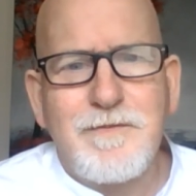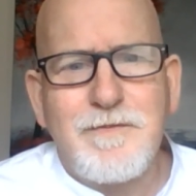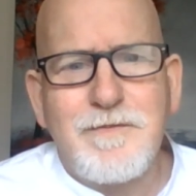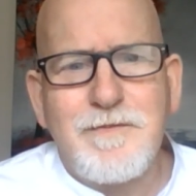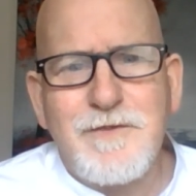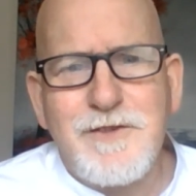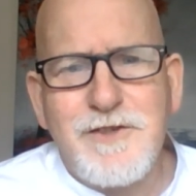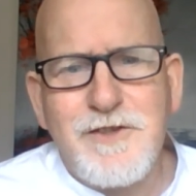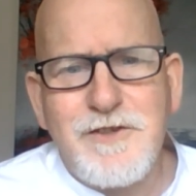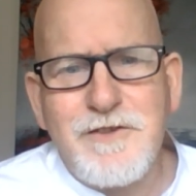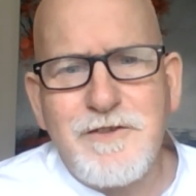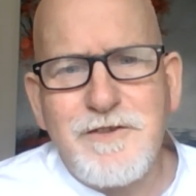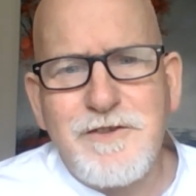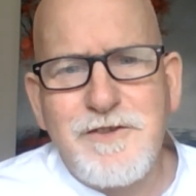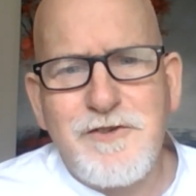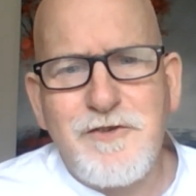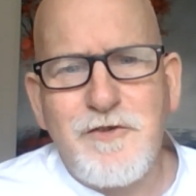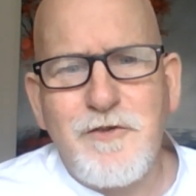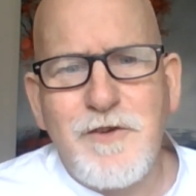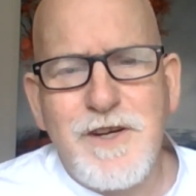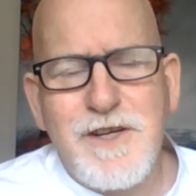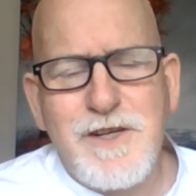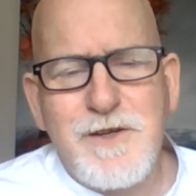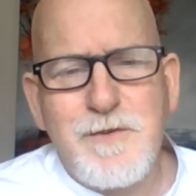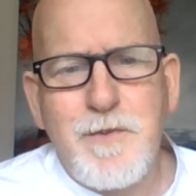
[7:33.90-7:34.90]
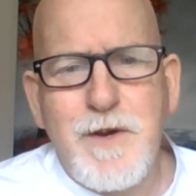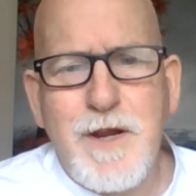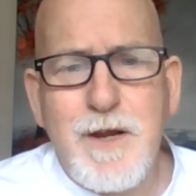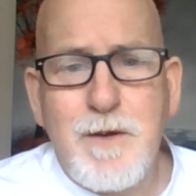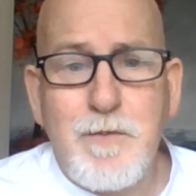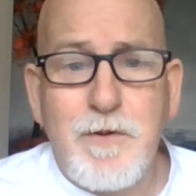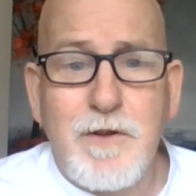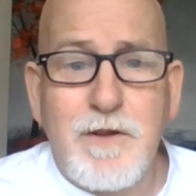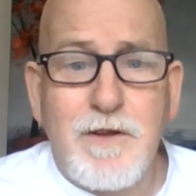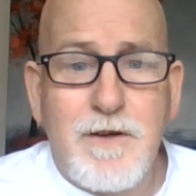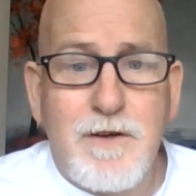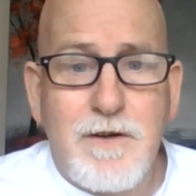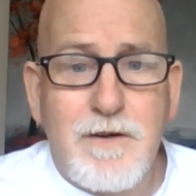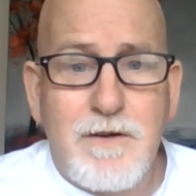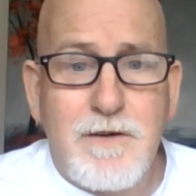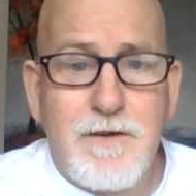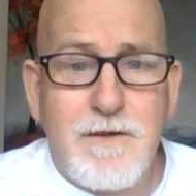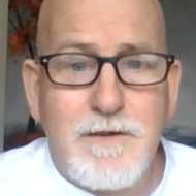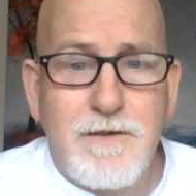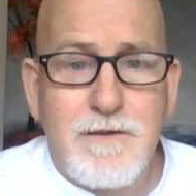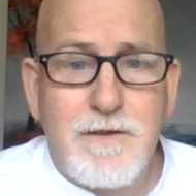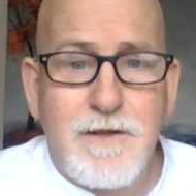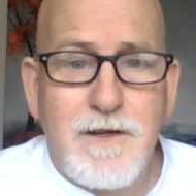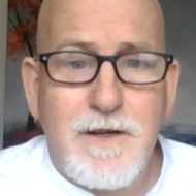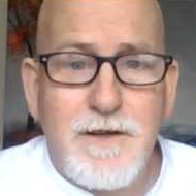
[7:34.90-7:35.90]
strange people
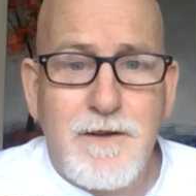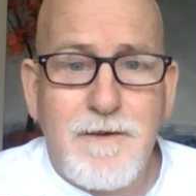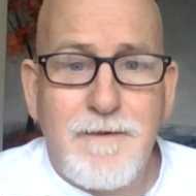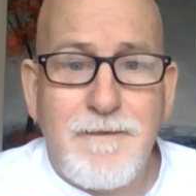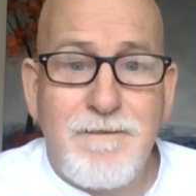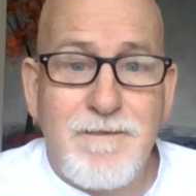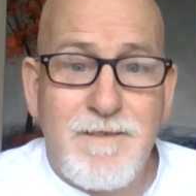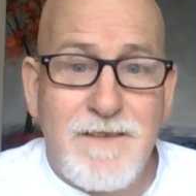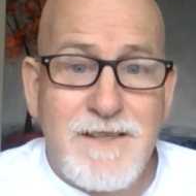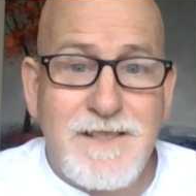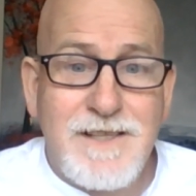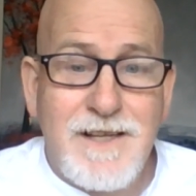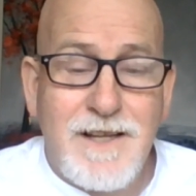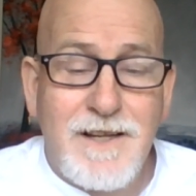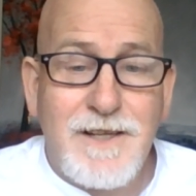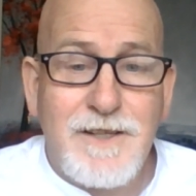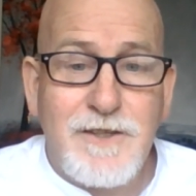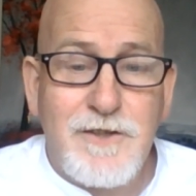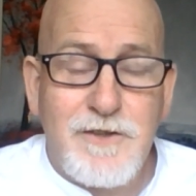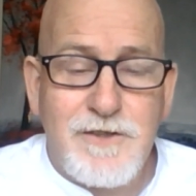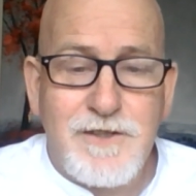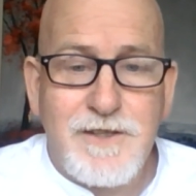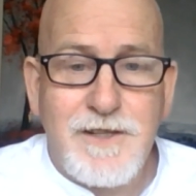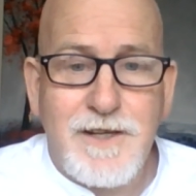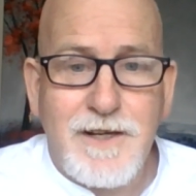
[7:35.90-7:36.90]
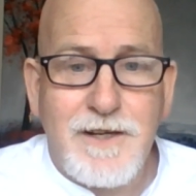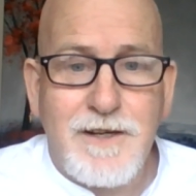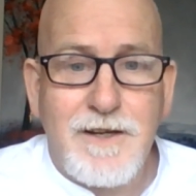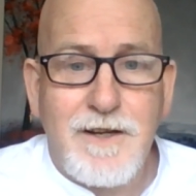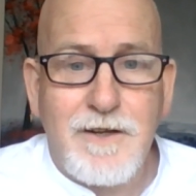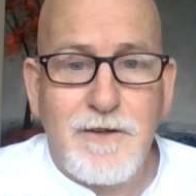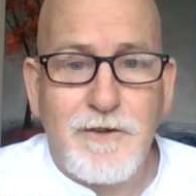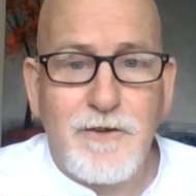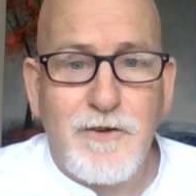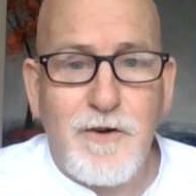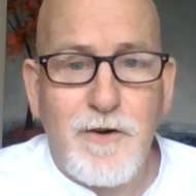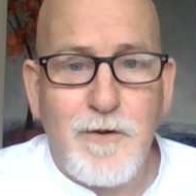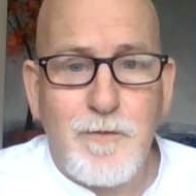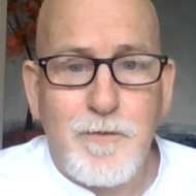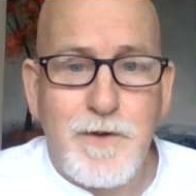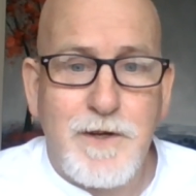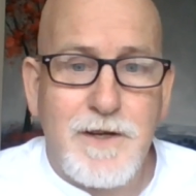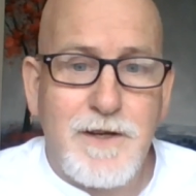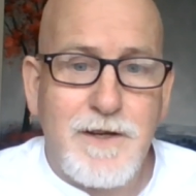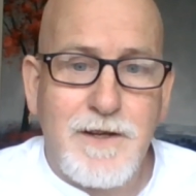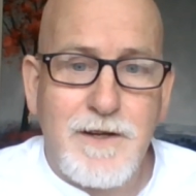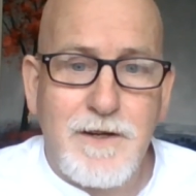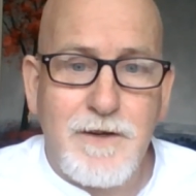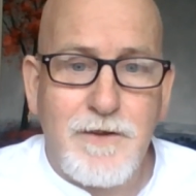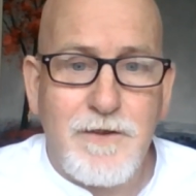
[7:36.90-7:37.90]
are selling their second-hand copy
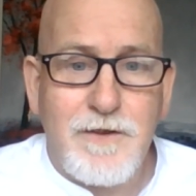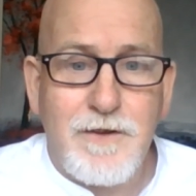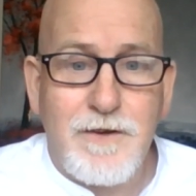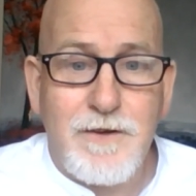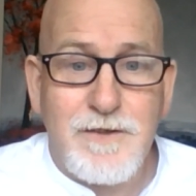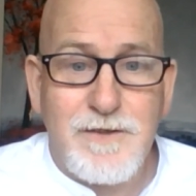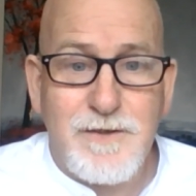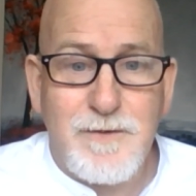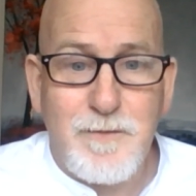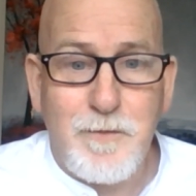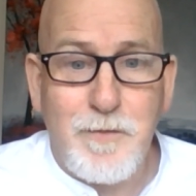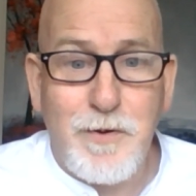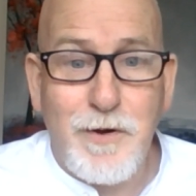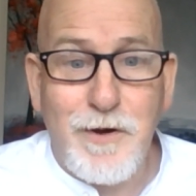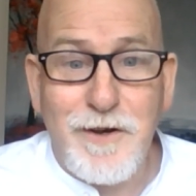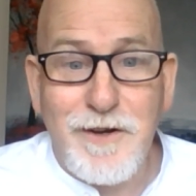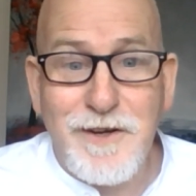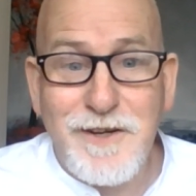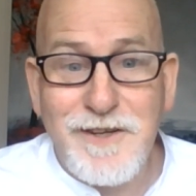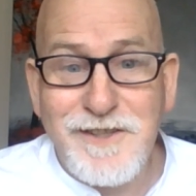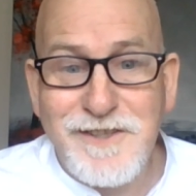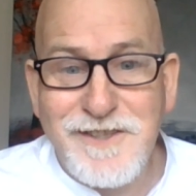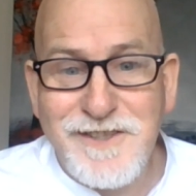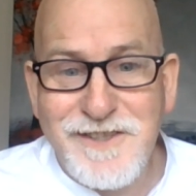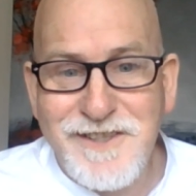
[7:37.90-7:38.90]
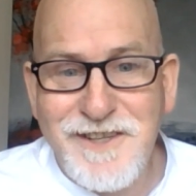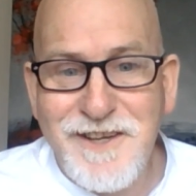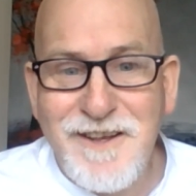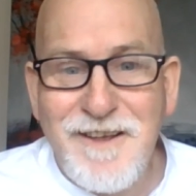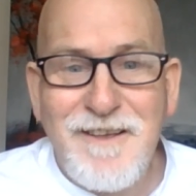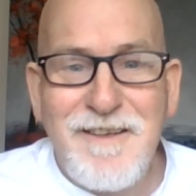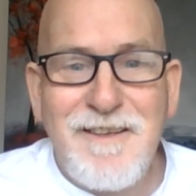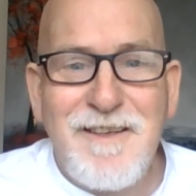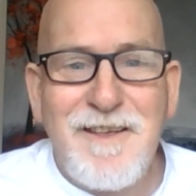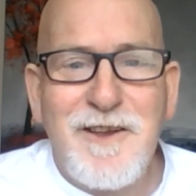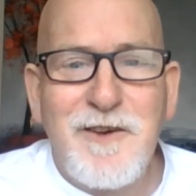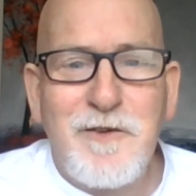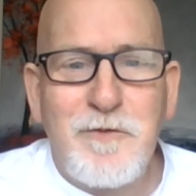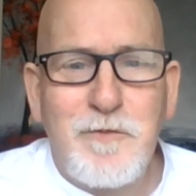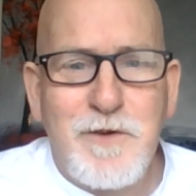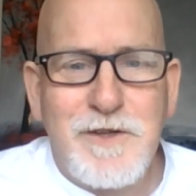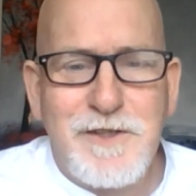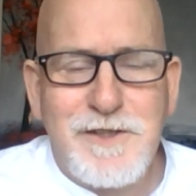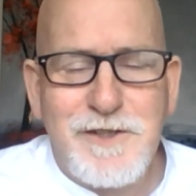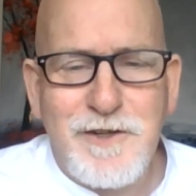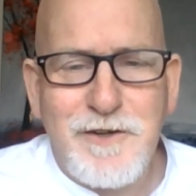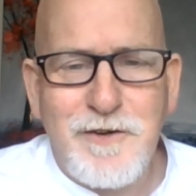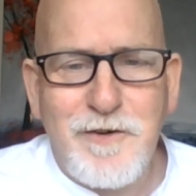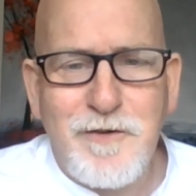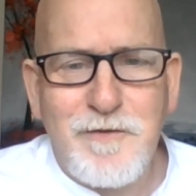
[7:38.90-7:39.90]
at £1,000,
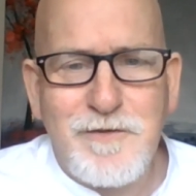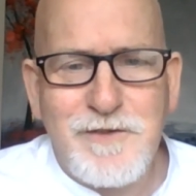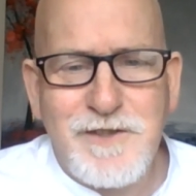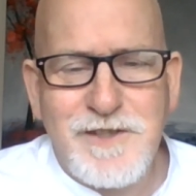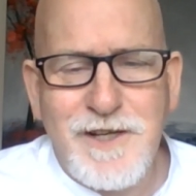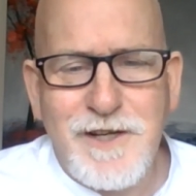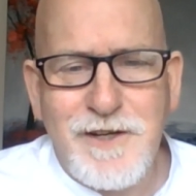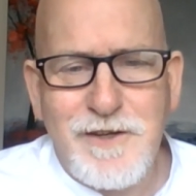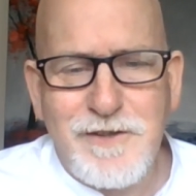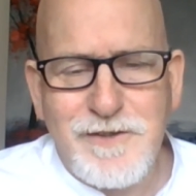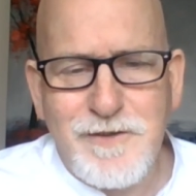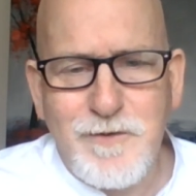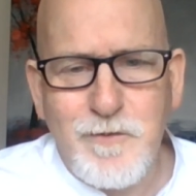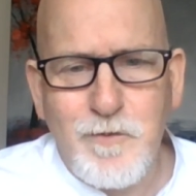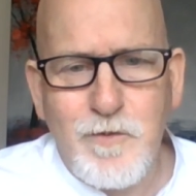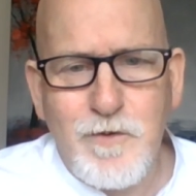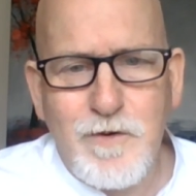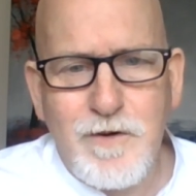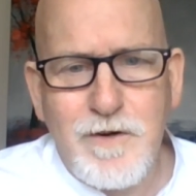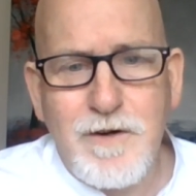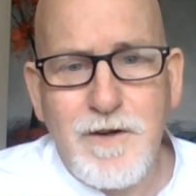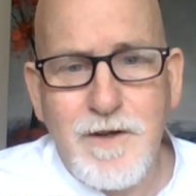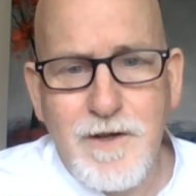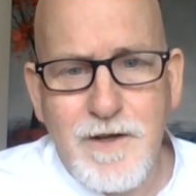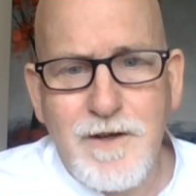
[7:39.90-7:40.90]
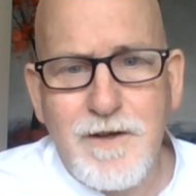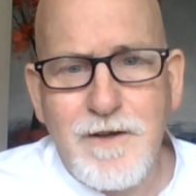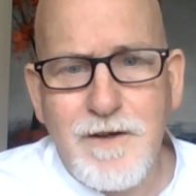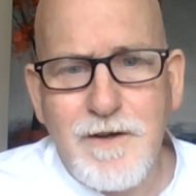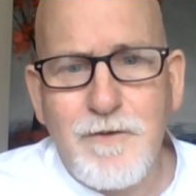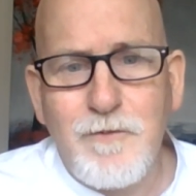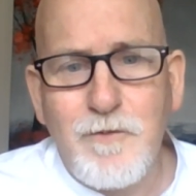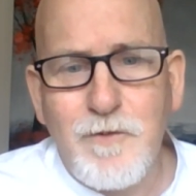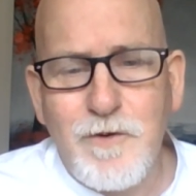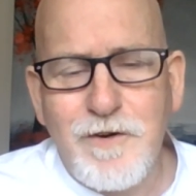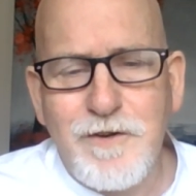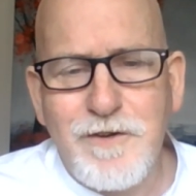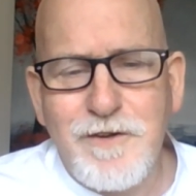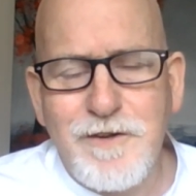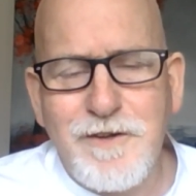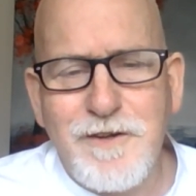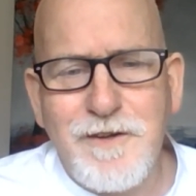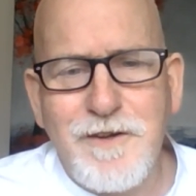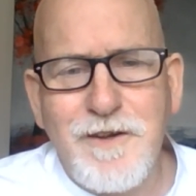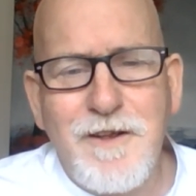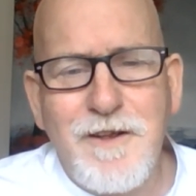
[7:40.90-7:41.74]
which it obviously isn't worth it.